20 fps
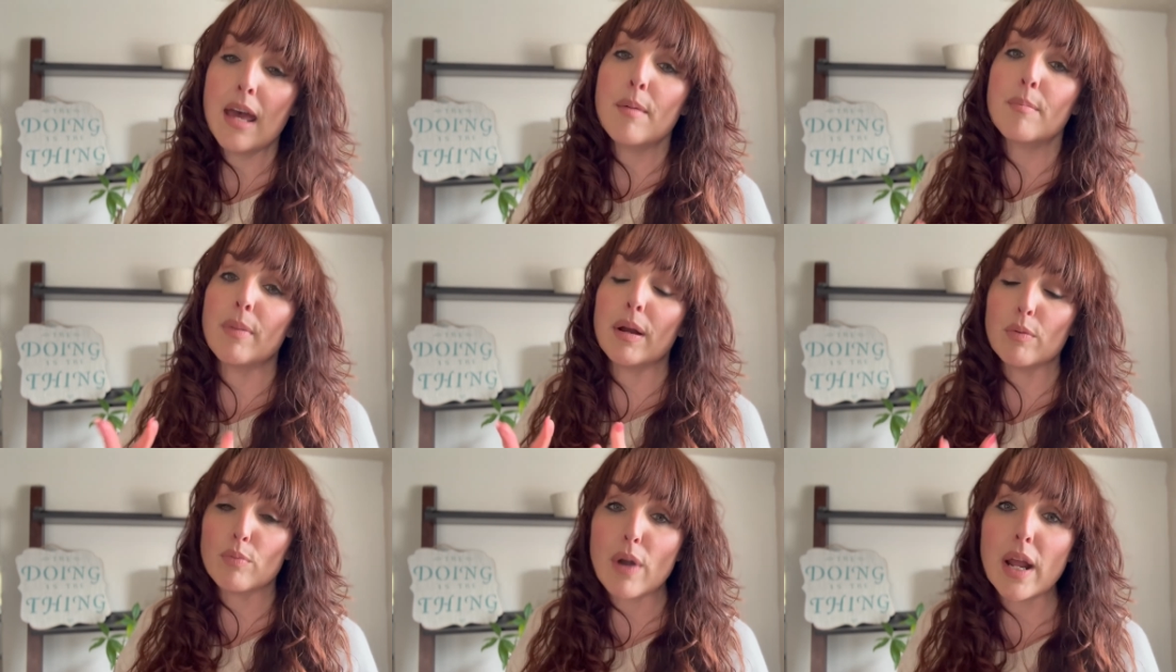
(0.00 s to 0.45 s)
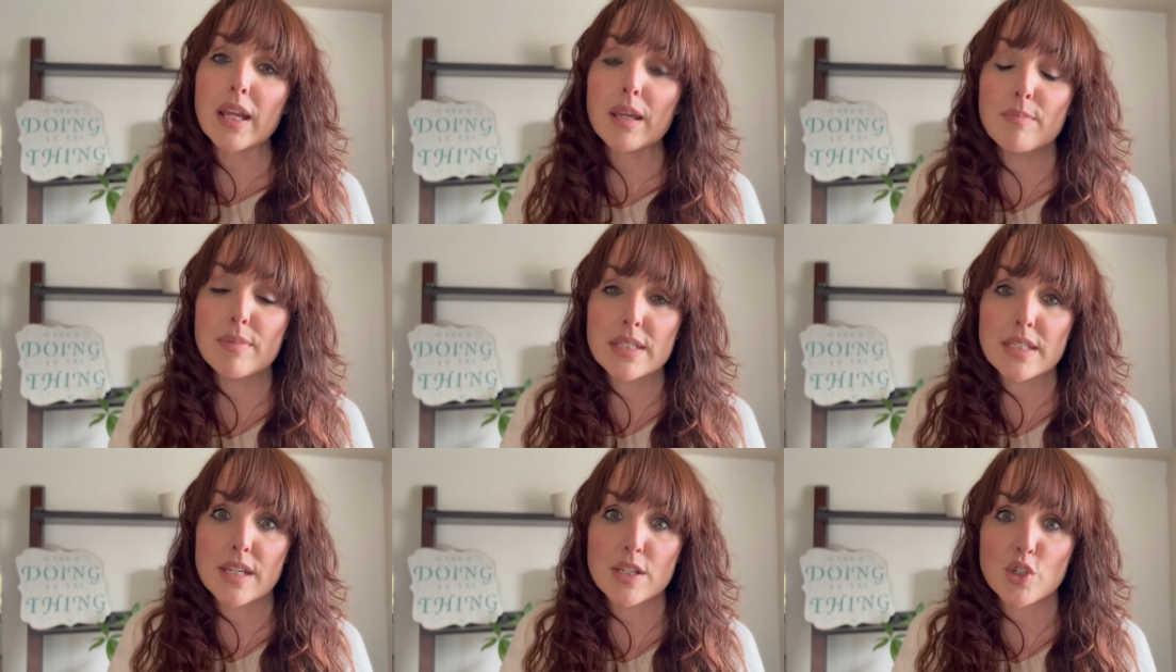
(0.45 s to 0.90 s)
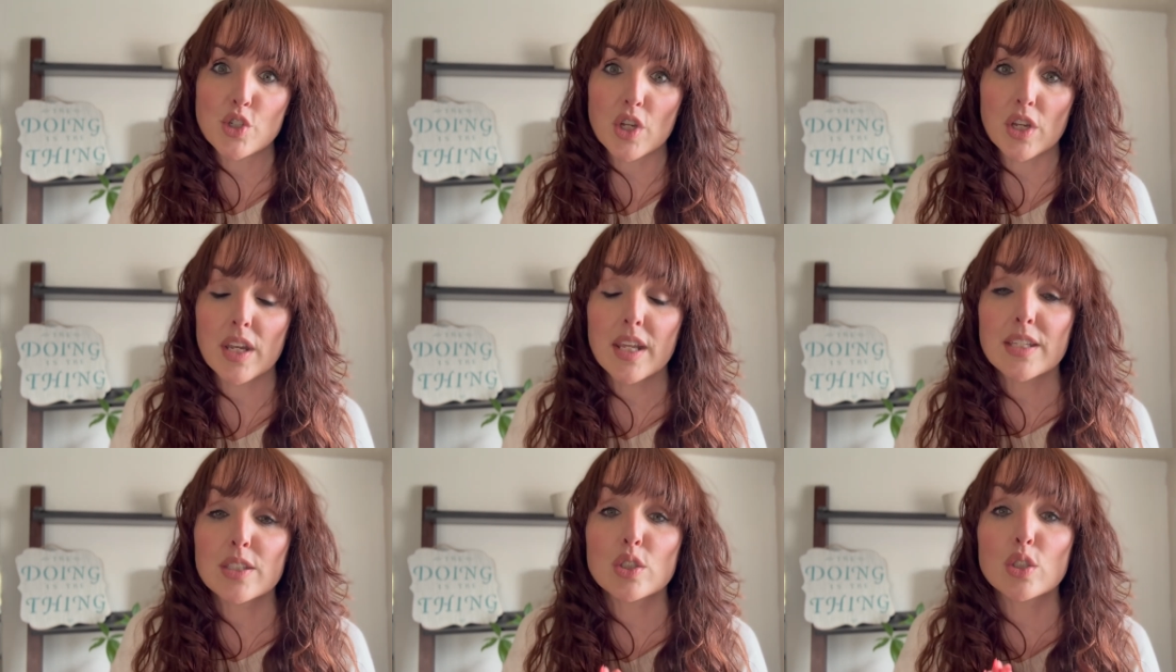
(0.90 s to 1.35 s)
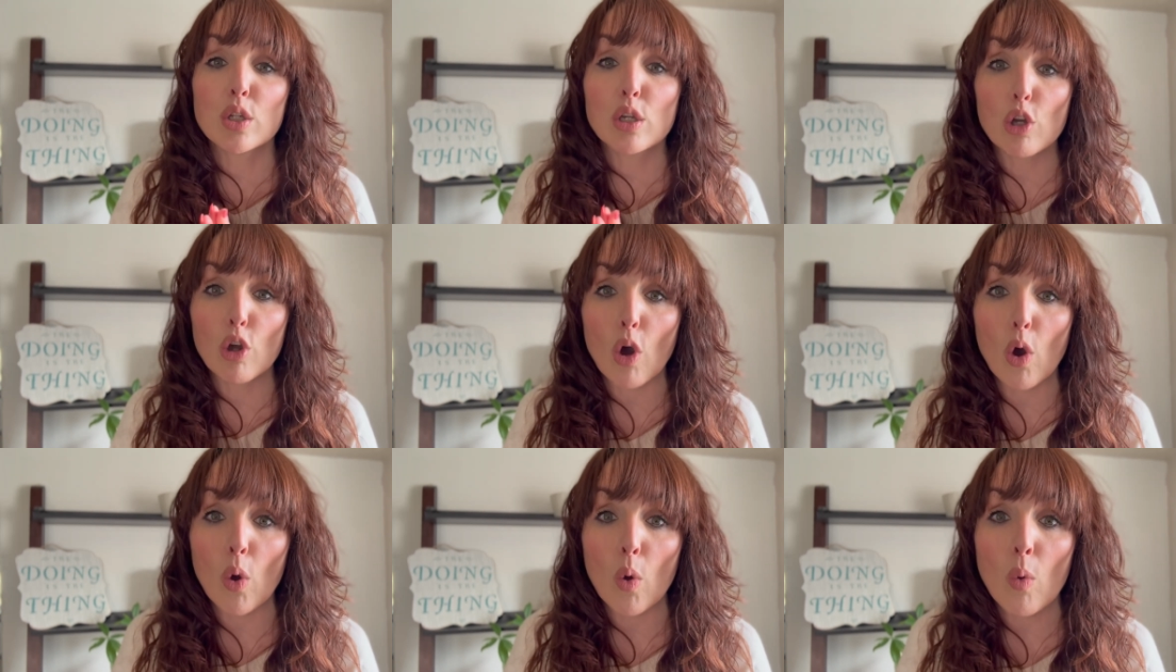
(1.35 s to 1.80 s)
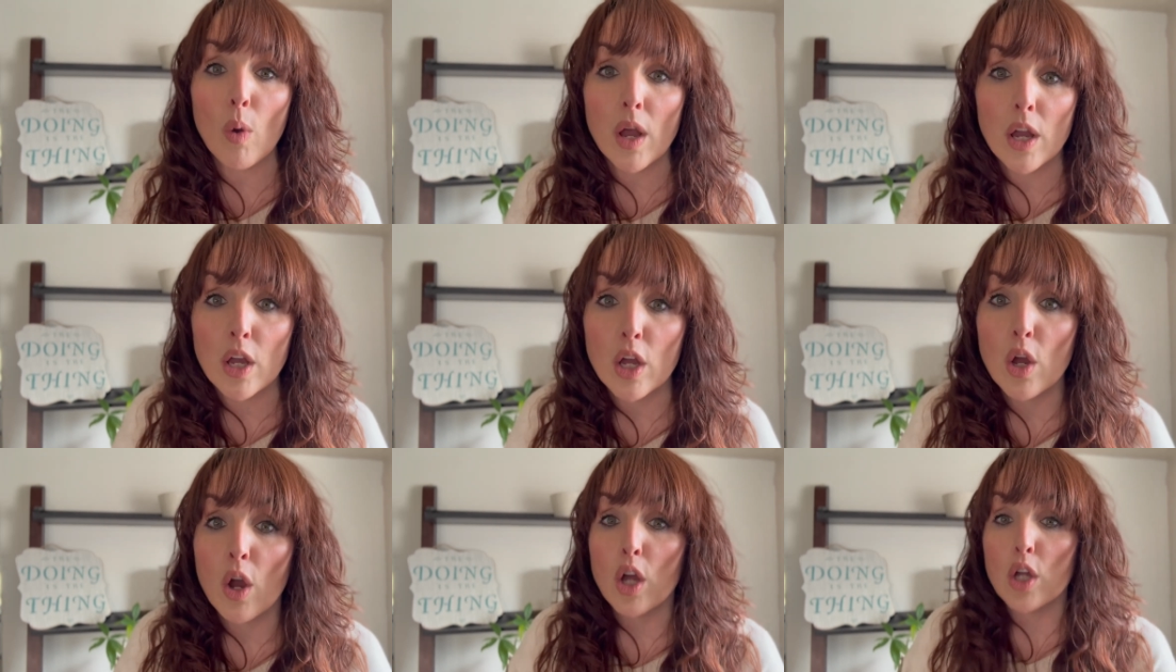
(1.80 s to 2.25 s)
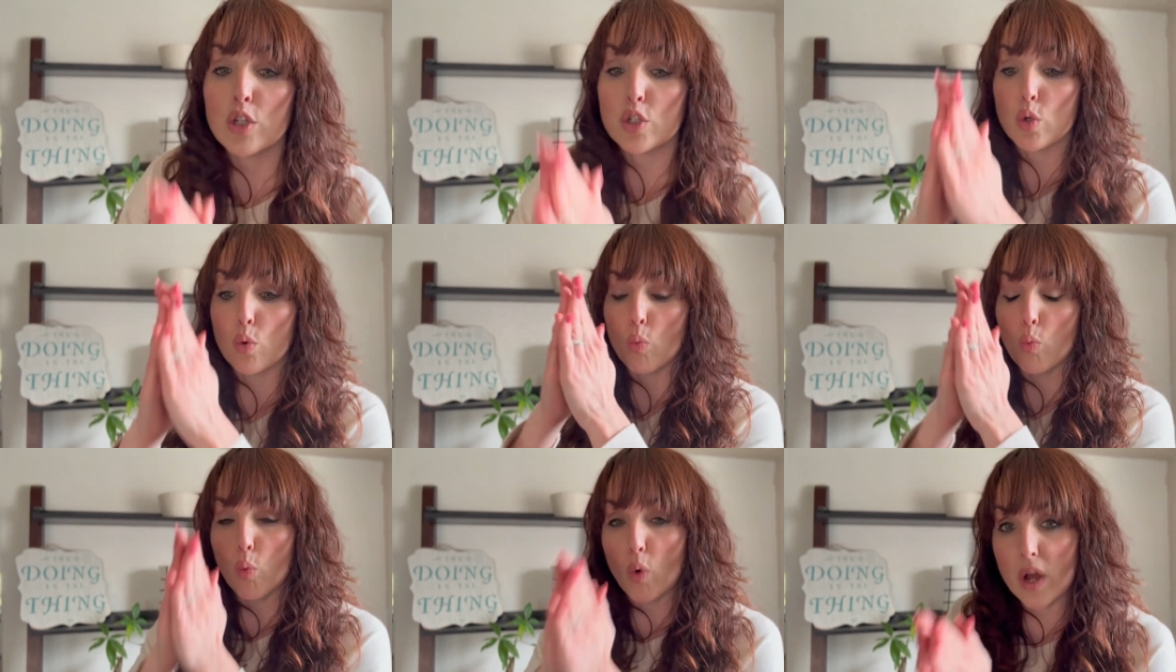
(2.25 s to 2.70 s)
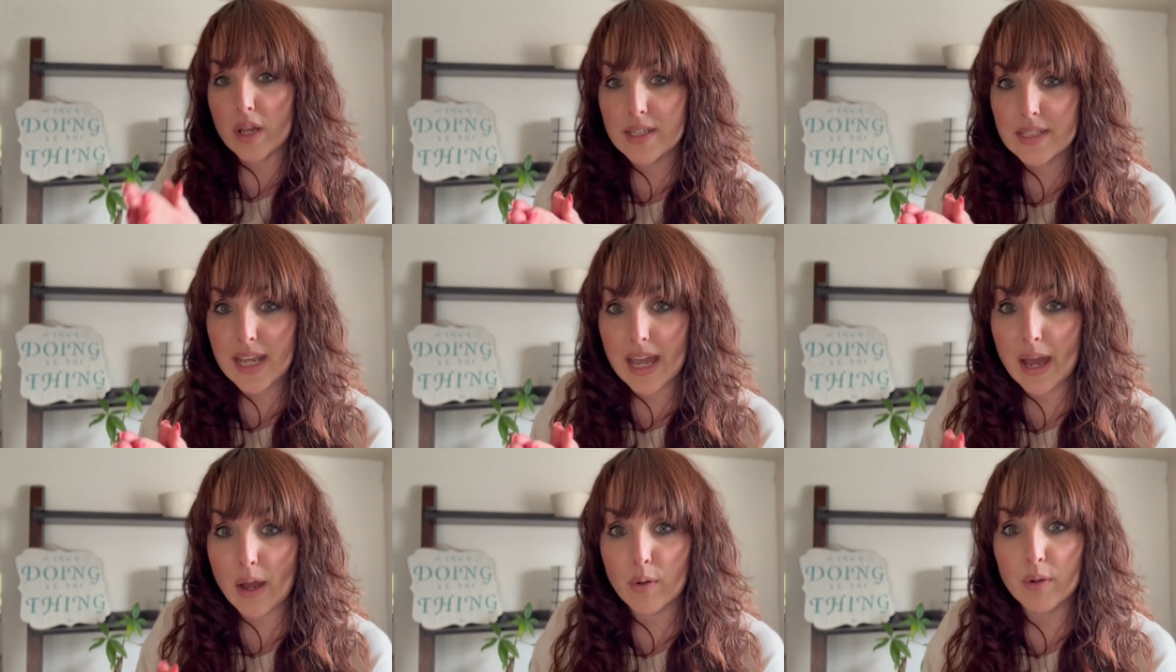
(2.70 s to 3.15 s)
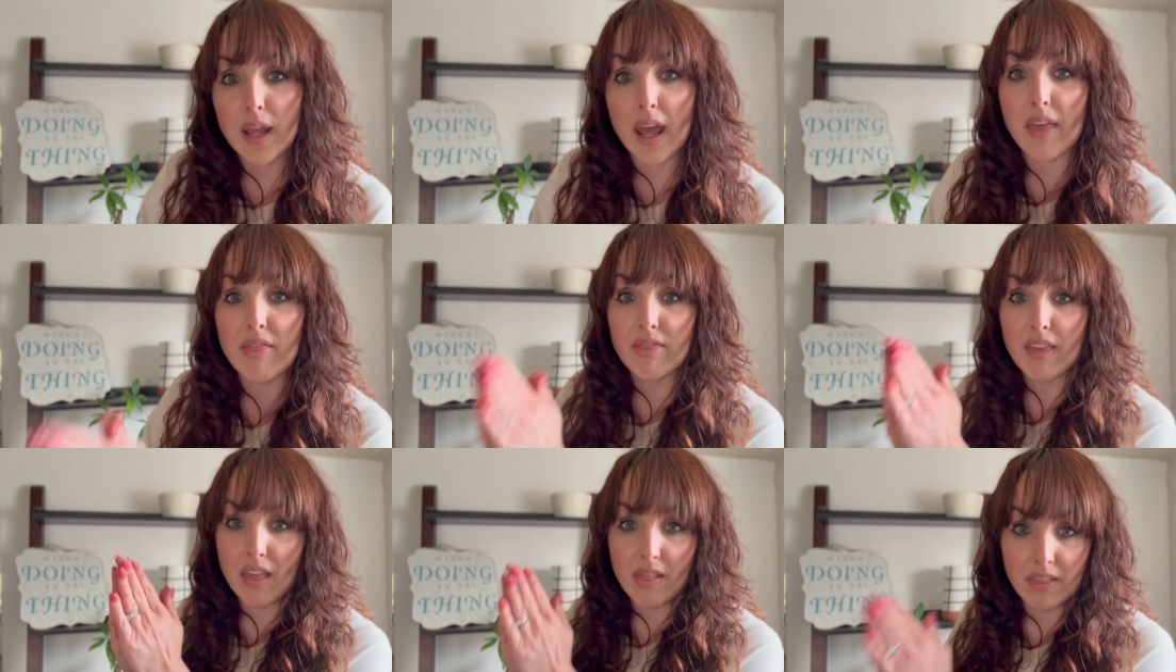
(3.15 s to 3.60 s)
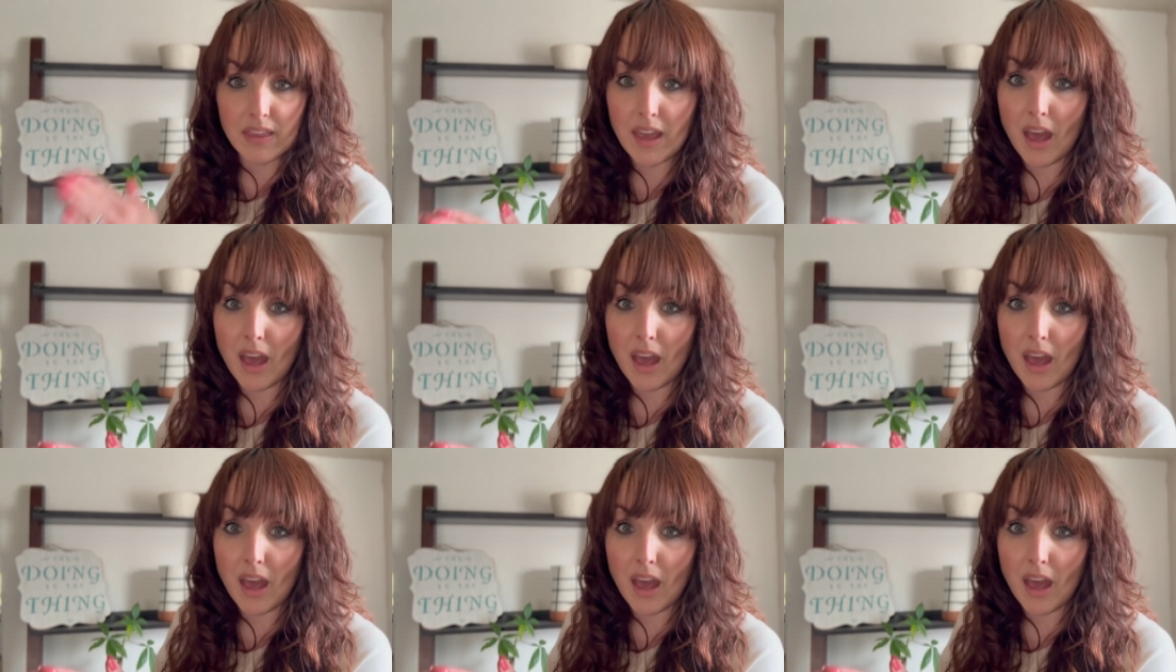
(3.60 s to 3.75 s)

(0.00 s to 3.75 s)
My recommendation is to go to one town and then the